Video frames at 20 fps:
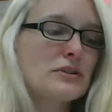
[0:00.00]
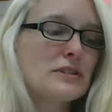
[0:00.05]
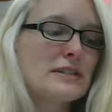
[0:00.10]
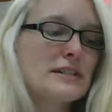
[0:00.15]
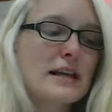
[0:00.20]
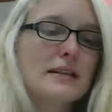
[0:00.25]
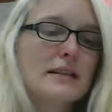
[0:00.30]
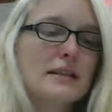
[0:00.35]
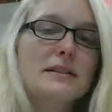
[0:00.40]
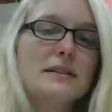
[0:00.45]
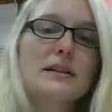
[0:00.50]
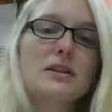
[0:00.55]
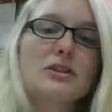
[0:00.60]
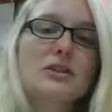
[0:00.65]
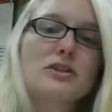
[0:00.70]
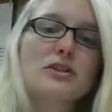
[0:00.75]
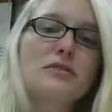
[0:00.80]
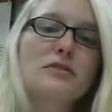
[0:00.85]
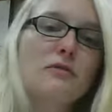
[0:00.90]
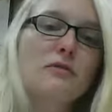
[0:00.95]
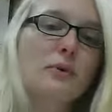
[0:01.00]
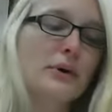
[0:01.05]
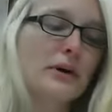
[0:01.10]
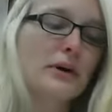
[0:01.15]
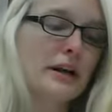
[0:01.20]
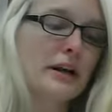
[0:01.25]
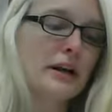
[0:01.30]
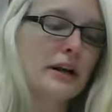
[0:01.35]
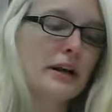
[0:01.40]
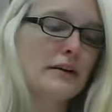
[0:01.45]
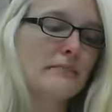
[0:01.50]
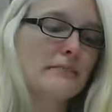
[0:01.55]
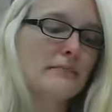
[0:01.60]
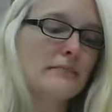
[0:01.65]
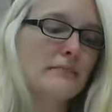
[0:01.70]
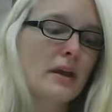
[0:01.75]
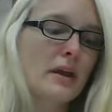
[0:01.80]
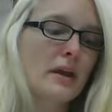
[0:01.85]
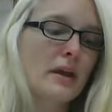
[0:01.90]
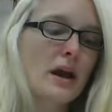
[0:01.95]
states such as Florida.
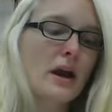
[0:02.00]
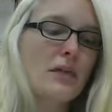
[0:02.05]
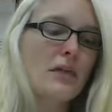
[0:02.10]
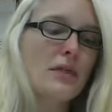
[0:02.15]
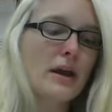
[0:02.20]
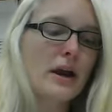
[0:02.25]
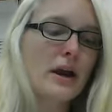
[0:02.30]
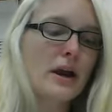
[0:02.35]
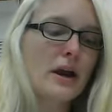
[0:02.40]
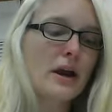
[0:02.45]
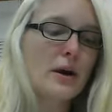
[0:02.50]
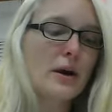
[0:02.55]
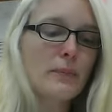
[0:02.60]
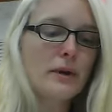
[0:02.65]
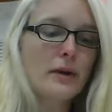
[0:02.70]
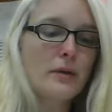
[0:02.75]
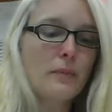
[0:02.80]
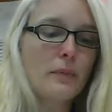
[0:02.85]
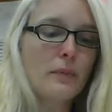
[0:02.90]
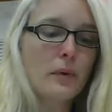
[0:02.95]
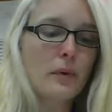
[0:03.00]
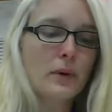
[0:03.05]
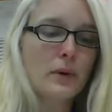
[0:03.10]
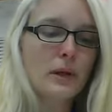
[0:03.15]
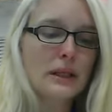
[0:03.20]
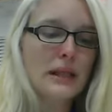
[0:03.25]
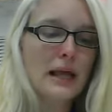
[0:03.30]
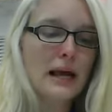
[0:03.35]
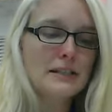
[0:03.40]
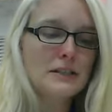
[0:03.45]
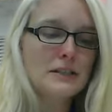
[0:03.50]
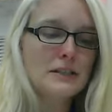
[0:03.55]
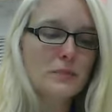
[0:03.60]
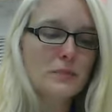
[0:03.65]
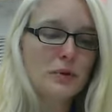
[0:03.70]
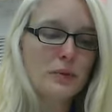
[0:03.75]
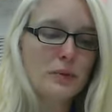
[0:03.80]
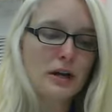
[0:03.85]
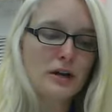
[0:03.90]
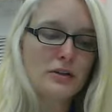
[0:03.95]
There, people were less
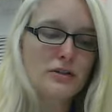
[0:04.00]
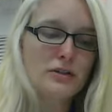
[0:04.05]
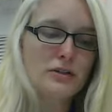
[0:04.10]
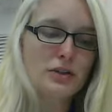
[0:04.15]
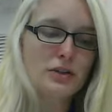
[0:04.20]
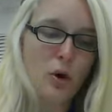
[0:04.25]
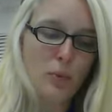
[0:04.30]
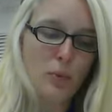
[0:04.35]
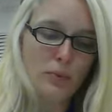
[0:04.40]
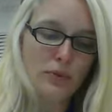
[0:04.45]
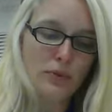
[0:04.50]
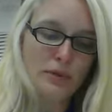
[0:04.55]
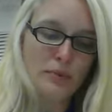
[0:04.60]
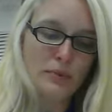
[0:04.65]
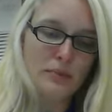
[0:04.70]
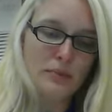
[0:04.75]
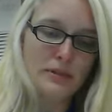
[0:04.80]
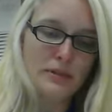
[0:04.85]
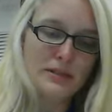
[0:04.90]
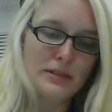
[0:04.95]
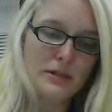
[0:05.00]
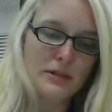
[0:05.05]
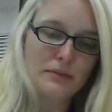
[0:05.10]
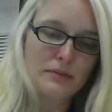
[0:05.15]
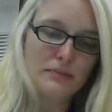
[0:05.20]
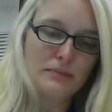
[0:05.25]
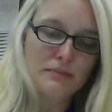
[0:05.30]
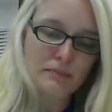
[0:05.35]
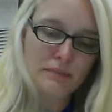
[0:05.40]
prepared to cope with a blizzard.